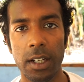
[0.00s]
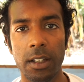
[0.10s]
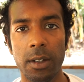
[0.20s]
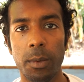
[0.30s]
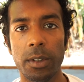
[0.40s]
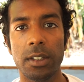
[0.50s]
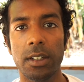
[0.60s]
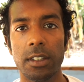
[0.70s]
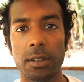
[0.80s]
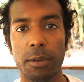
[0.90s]
You want to
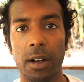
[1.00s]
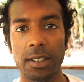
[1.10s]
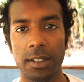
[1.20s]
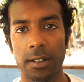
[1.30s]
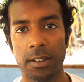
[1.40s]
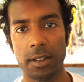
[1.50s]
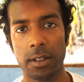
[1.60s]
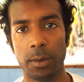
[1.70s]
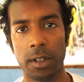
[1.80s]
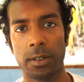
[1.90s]
express this to the
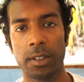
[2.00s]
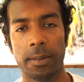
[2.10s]
world.